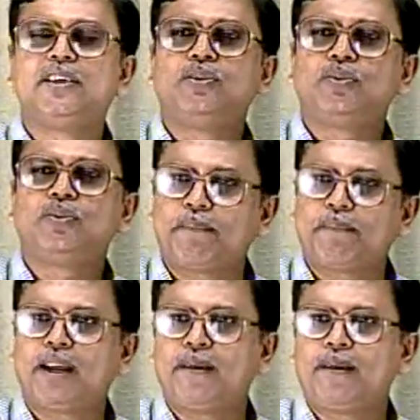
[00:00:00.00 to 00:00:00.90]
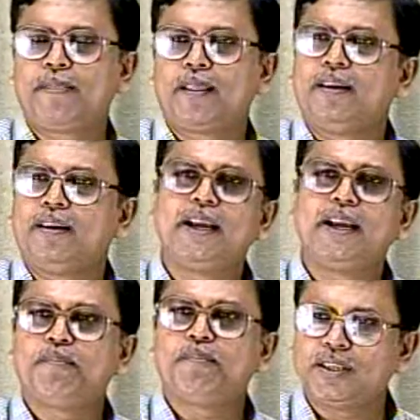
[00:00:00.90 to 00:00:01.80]
to apply
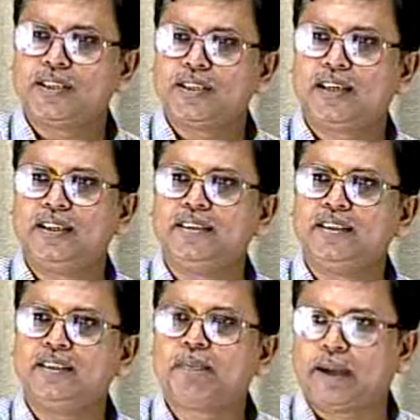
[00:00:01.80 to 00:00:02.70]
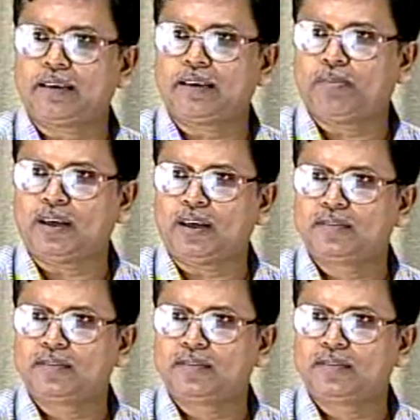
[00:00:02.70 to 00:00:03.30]
negative potential in their path, path.